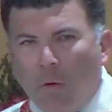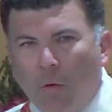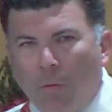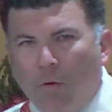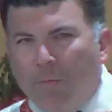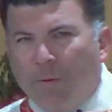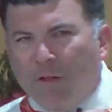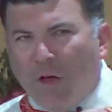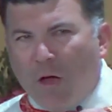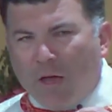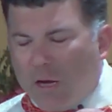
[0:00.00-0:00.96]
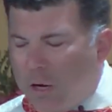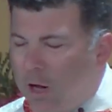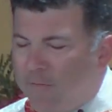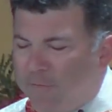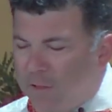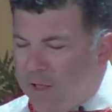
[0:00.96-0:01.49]
We've been talking an
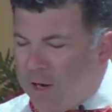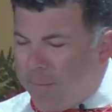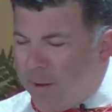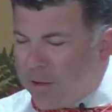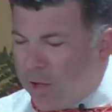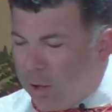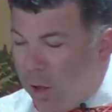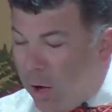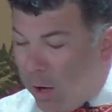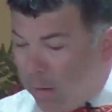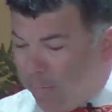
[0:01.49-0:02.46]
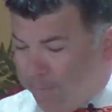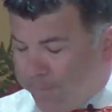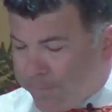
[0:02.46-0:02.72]
awful lot about the law.